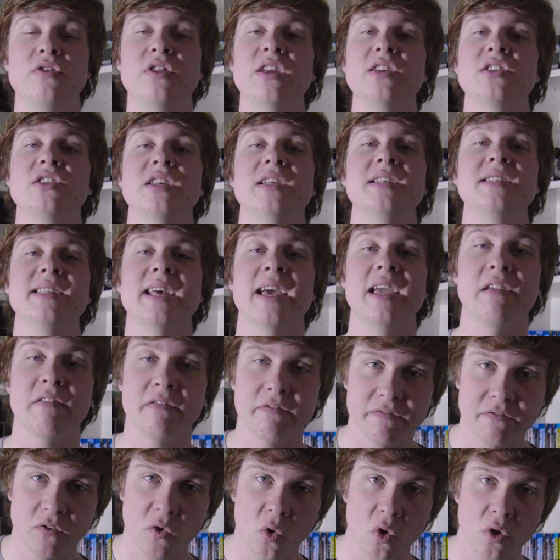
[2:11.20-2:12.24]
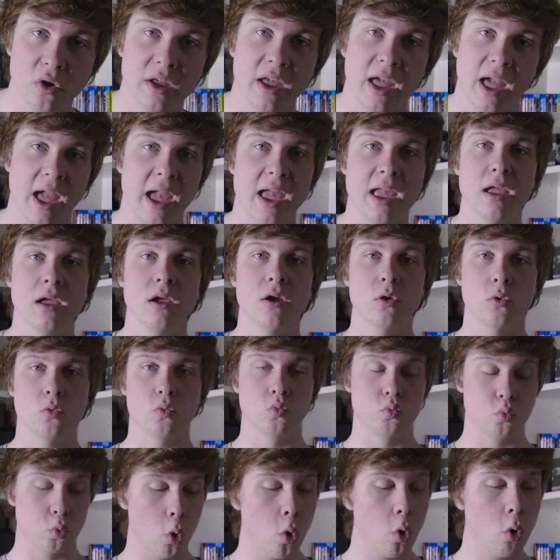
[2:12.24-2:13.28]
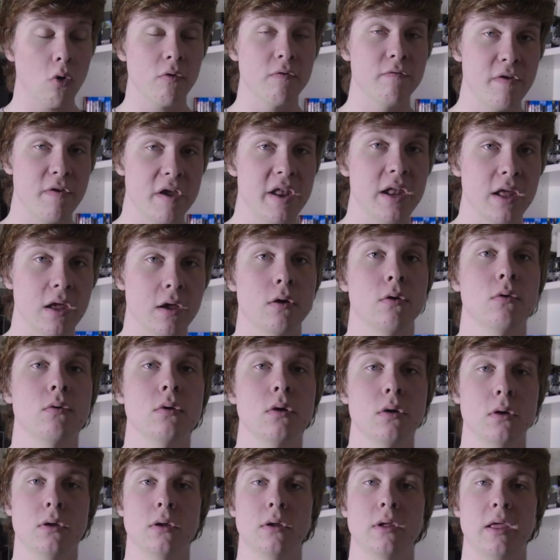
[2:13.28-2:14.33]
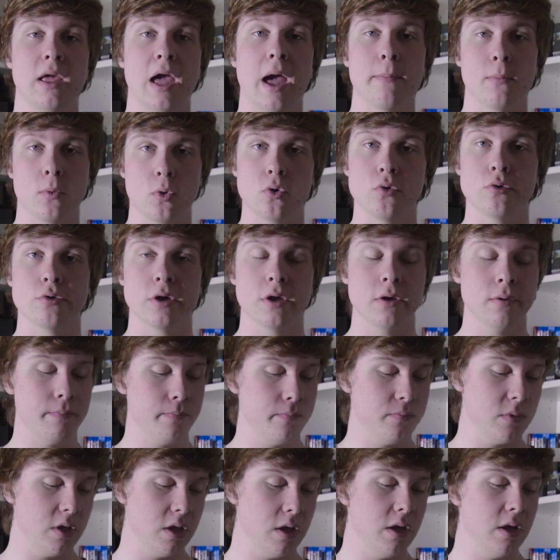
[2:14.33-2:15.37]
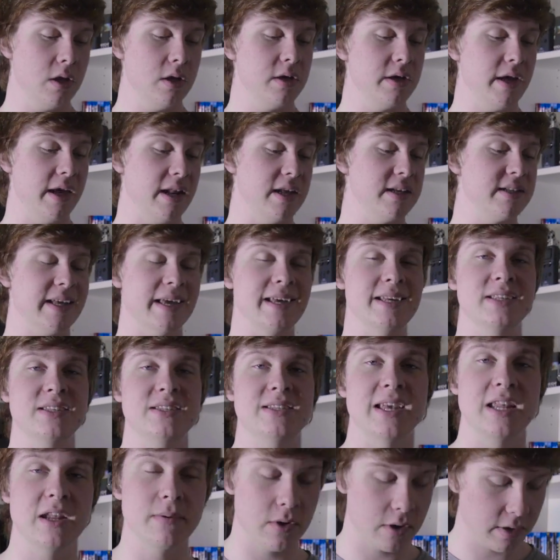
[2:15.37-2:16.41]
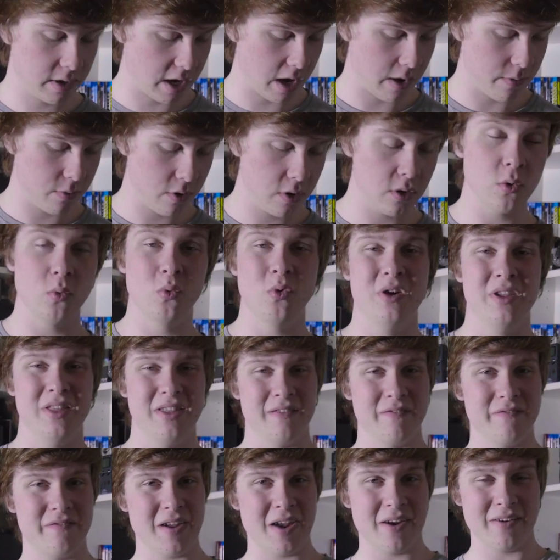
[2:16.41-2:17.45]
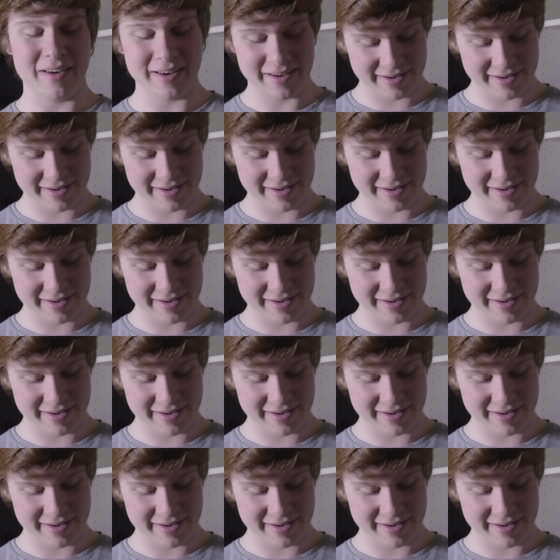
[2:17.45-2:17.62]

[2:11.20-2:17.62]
This is a 4K raw video camcorder. It is a cinema camera with a very